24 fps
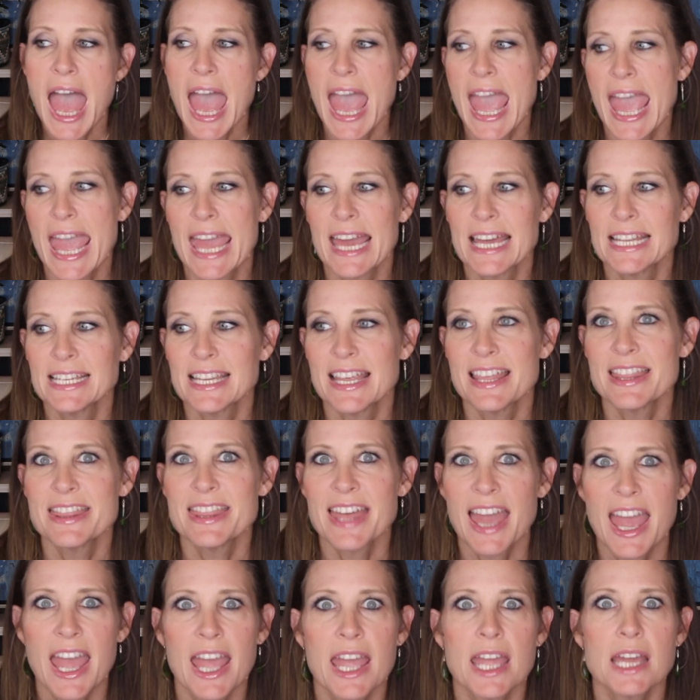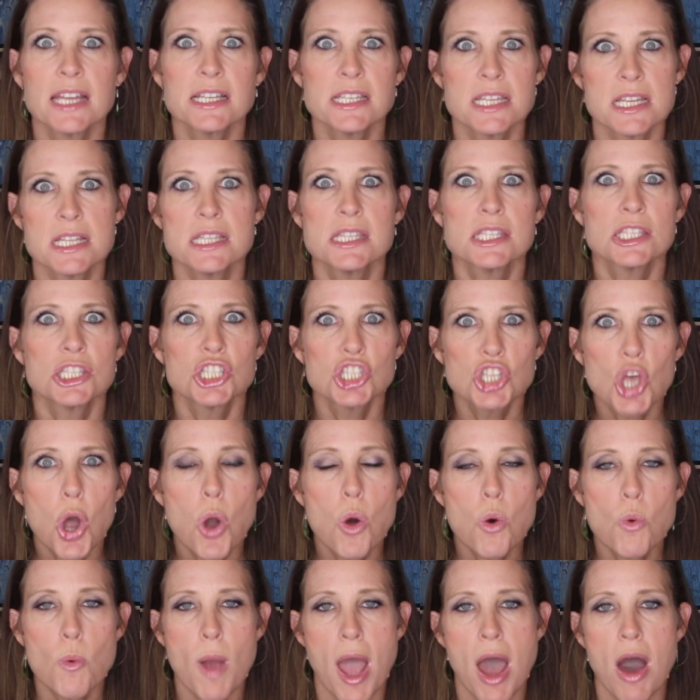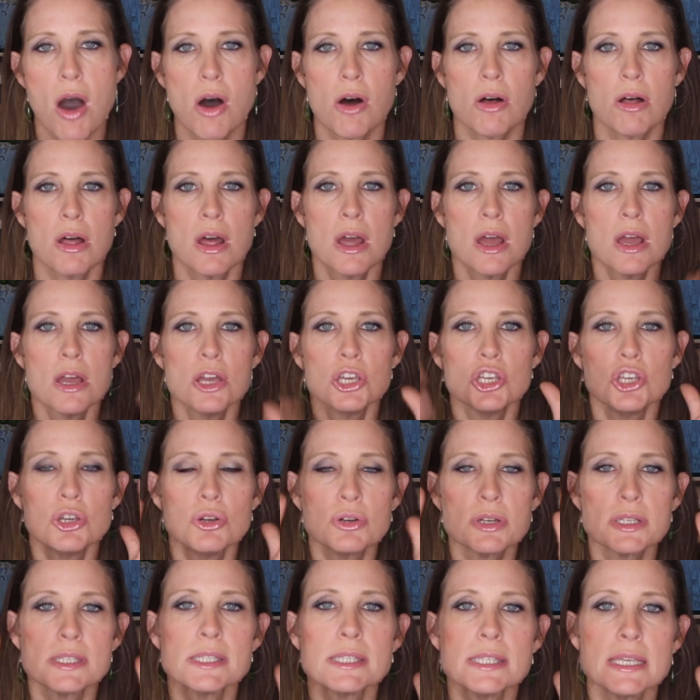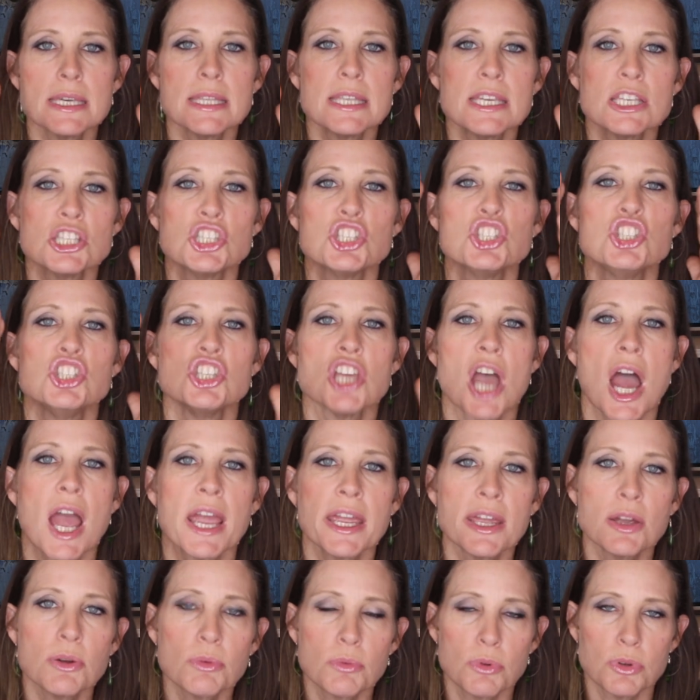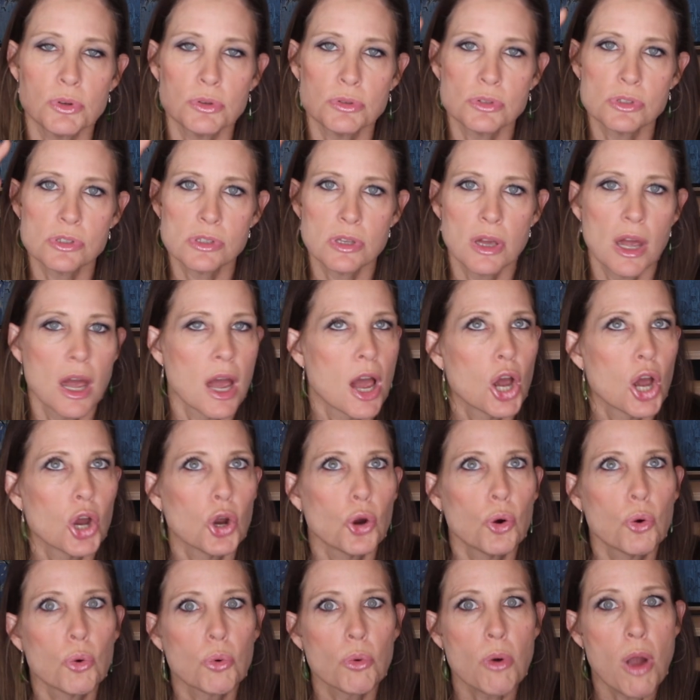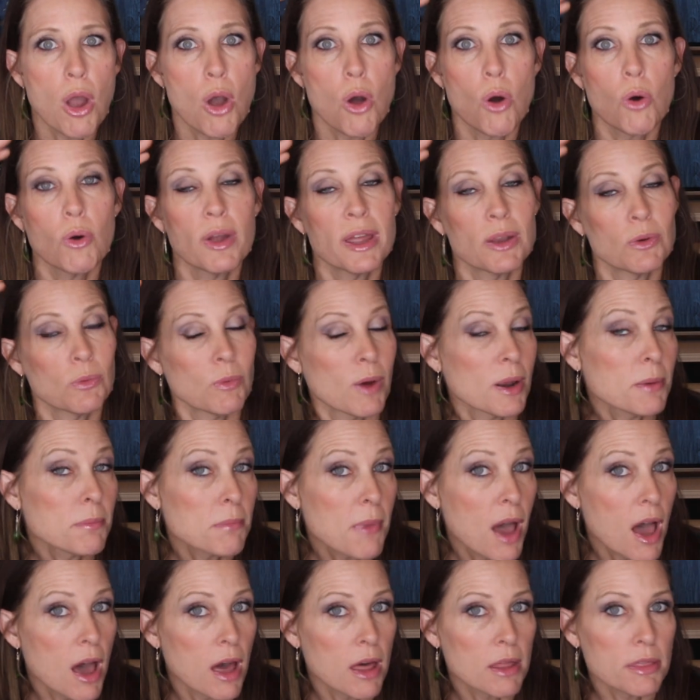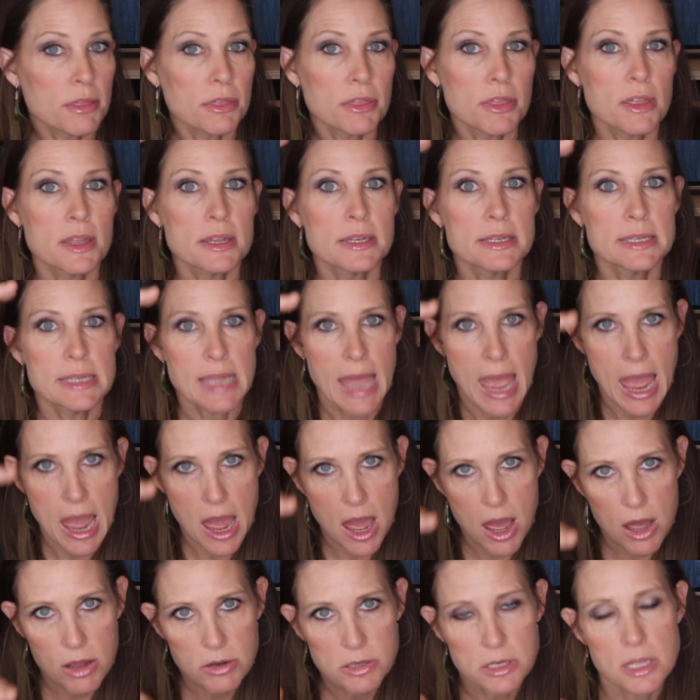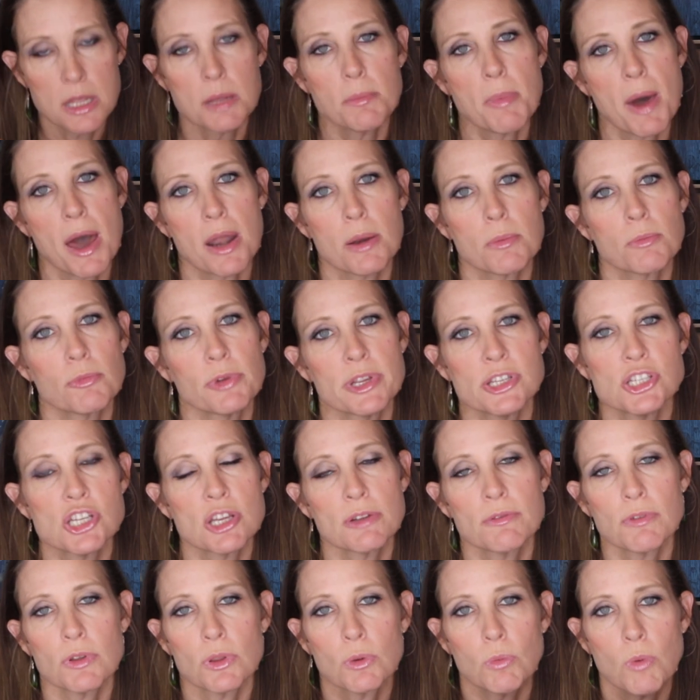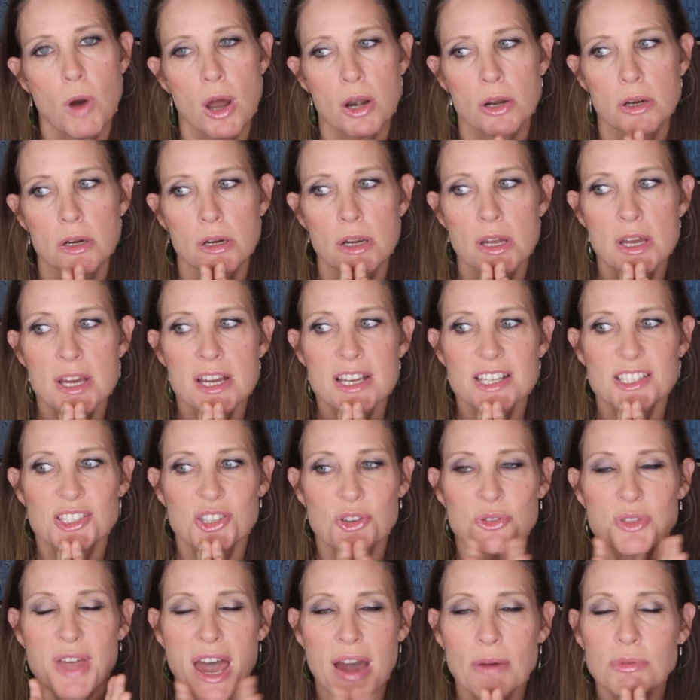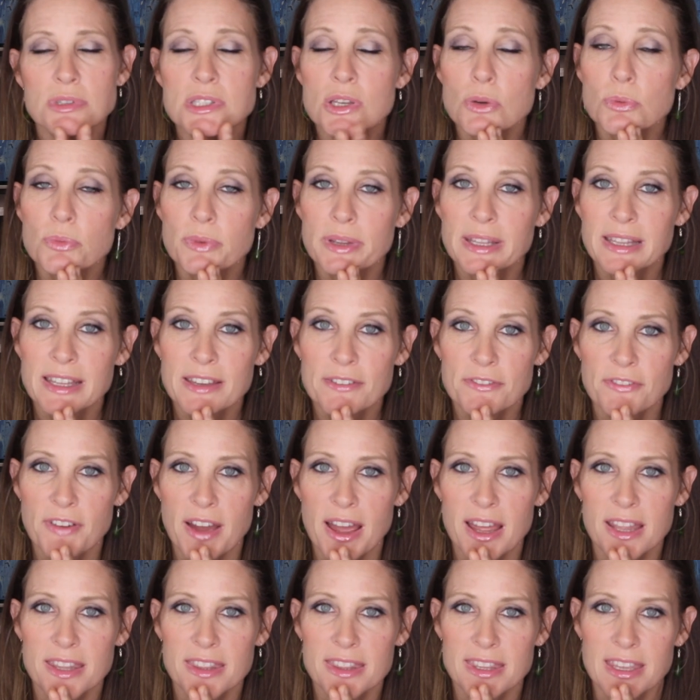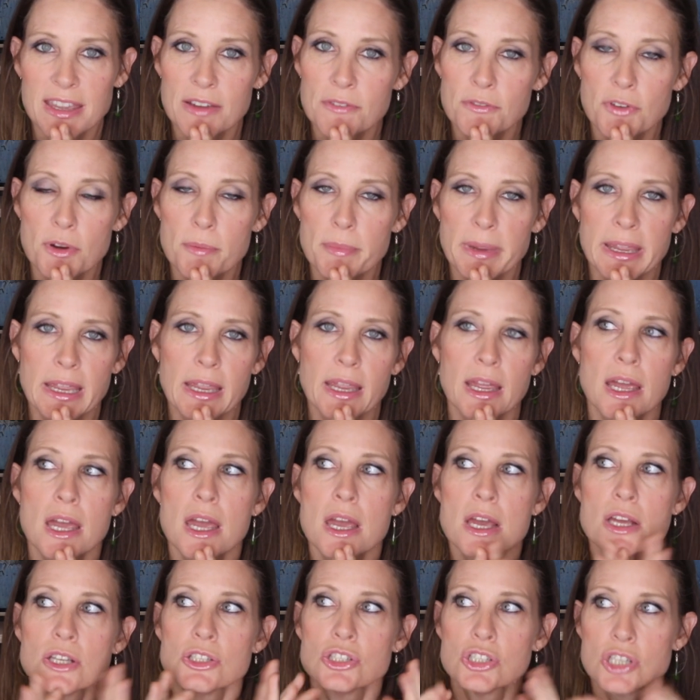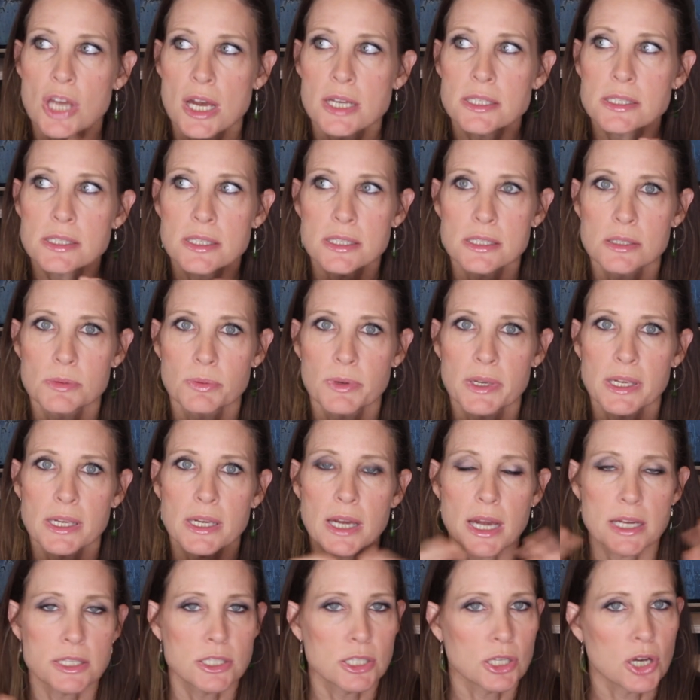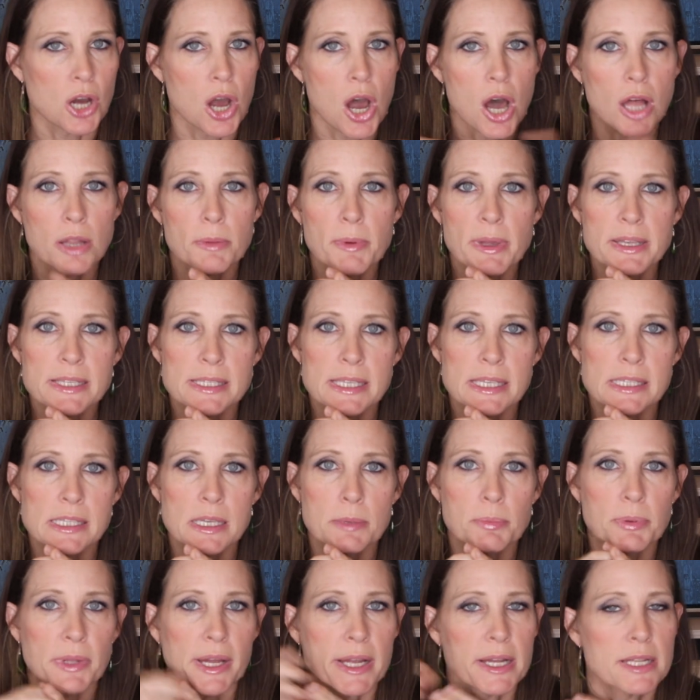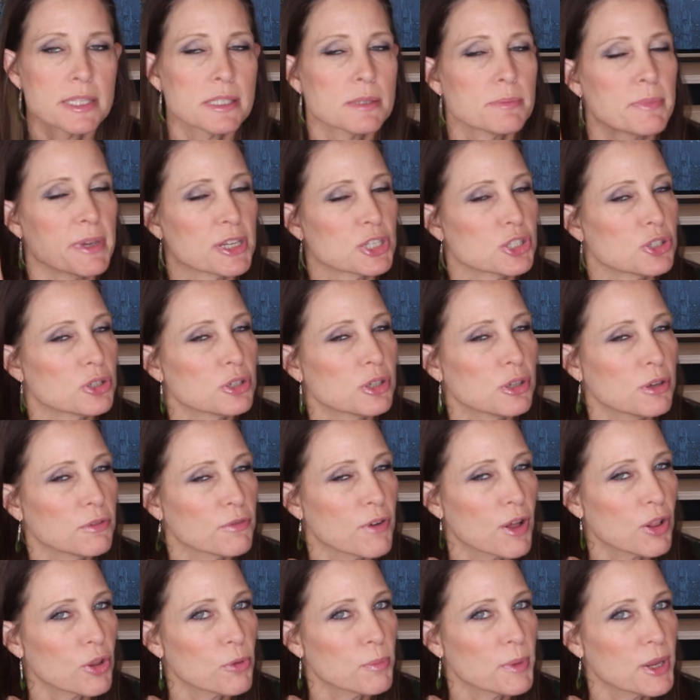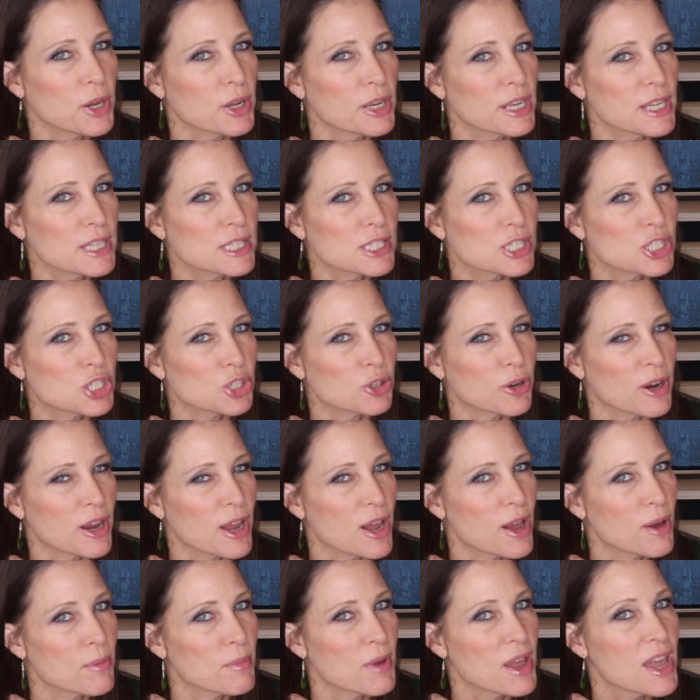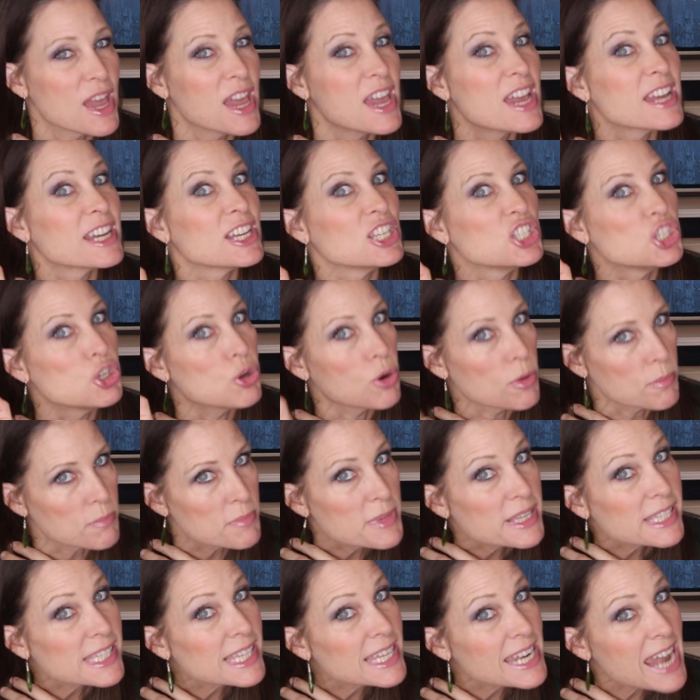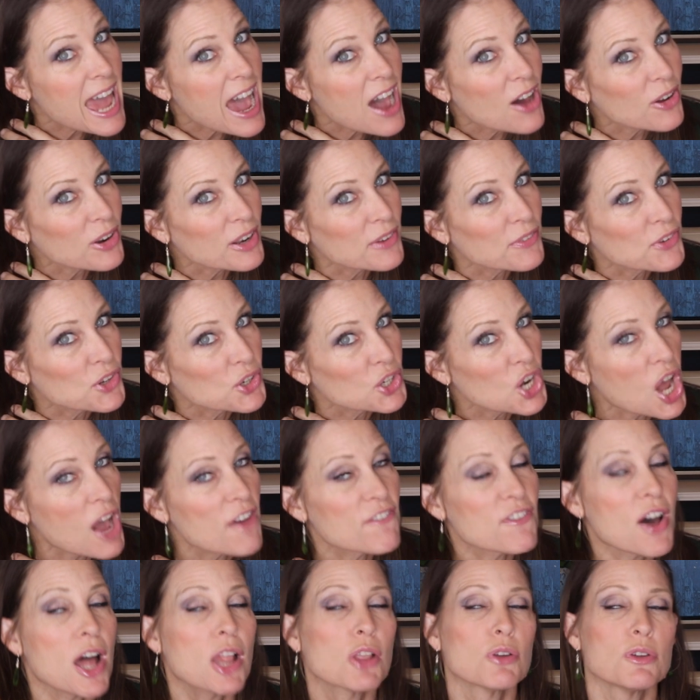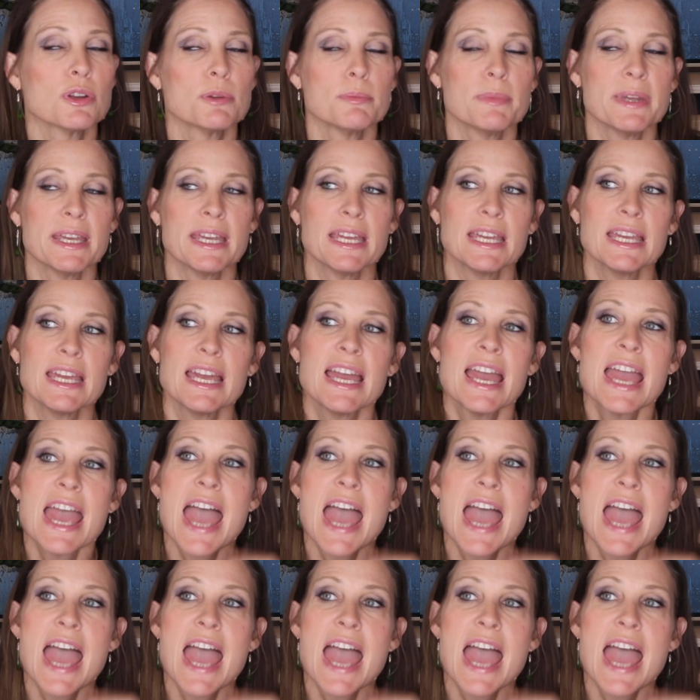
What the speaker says: And they did so well. You could see these giant roots grow in 1 month down to the bottom, reaching for the water. So that was a really fun thing for me. Just this week, I took all of my ZZ plants. Make sure you follow me on Instagram because you're missing out if you're not following me.